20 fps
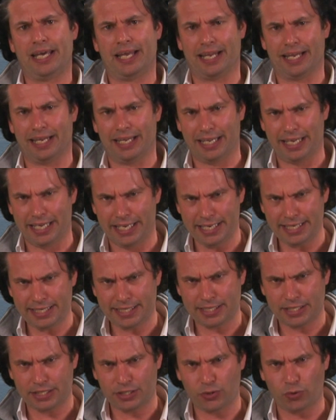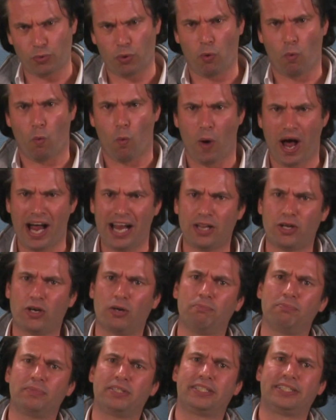It leads to a
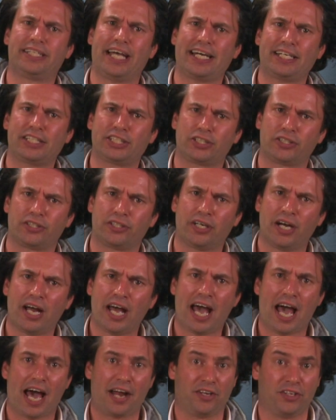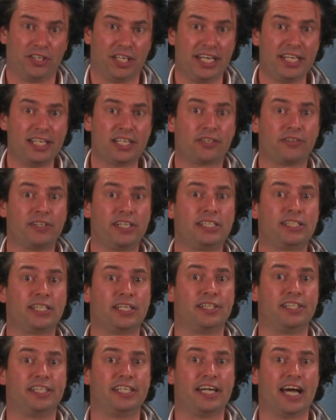welcome texture and an increase
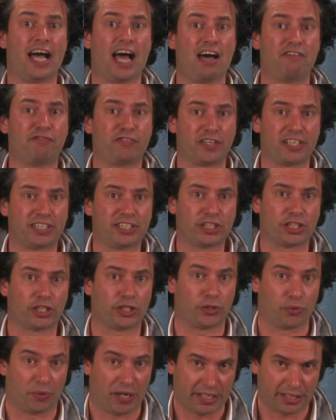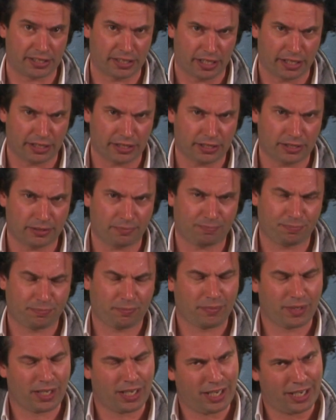in the average grain size.
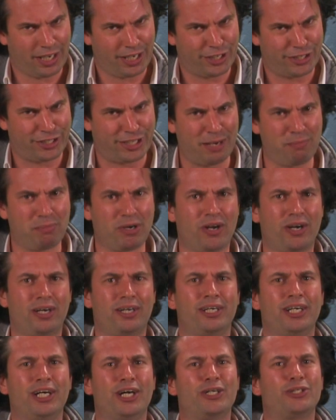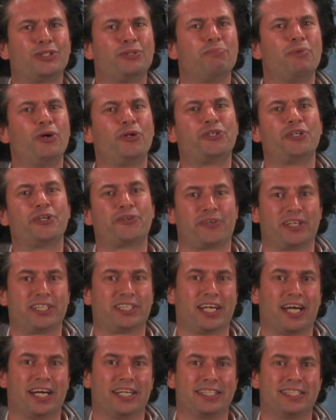Similar to
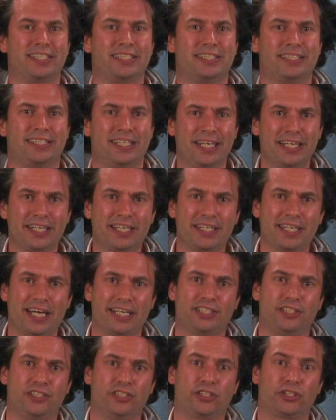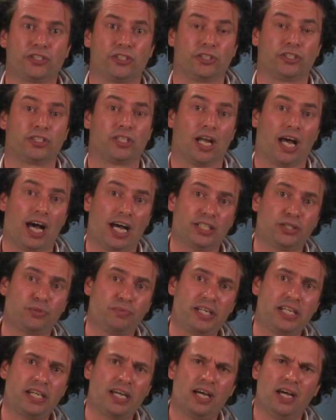multicrystalline silicon as discussed last
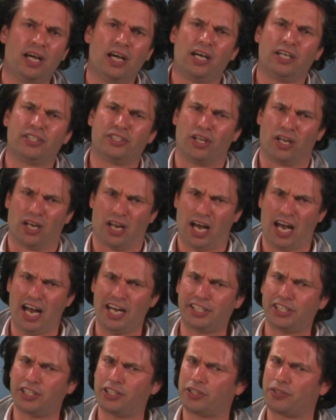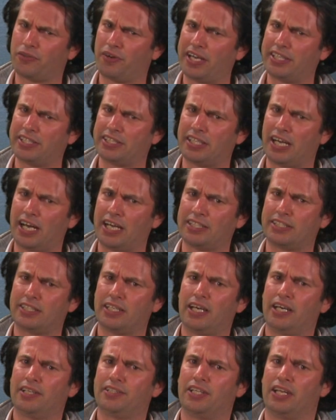week, the larger the grain
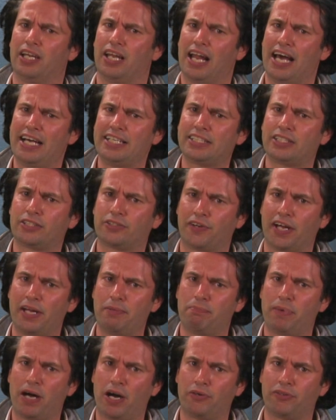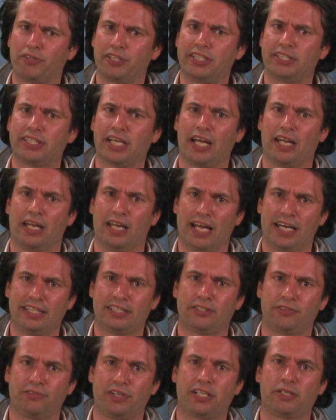size, the less grain boundaries and
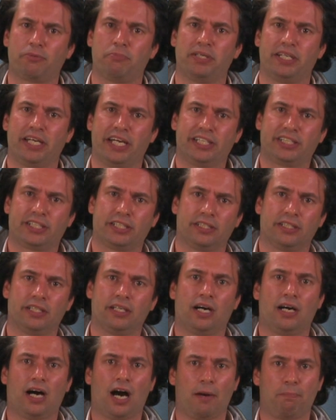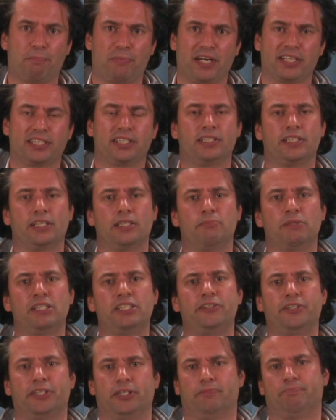less recombination are present in the
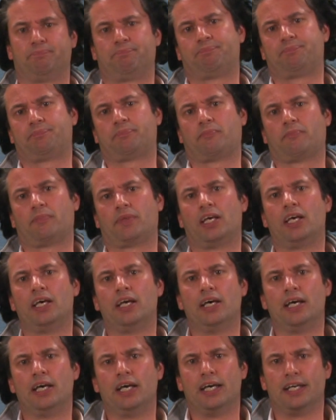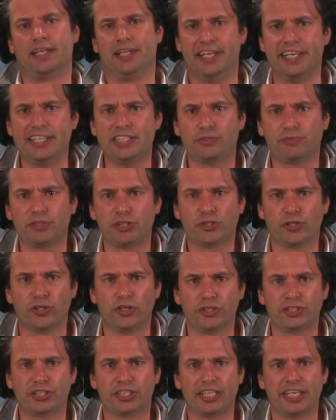material. This
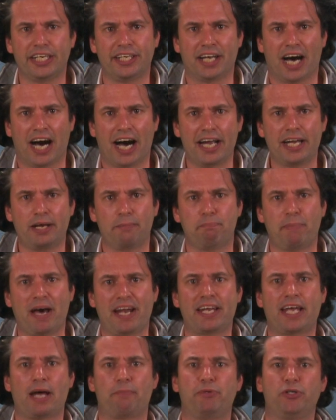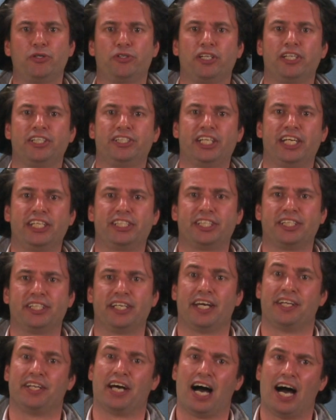results in higher bandgap
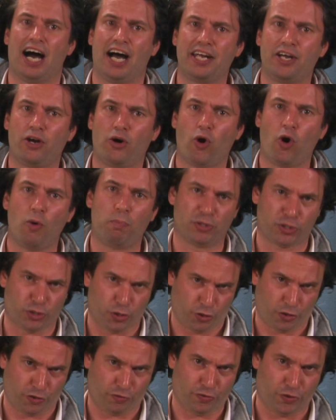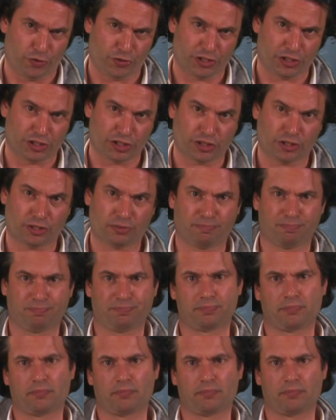utilization and higher open circuit voltages.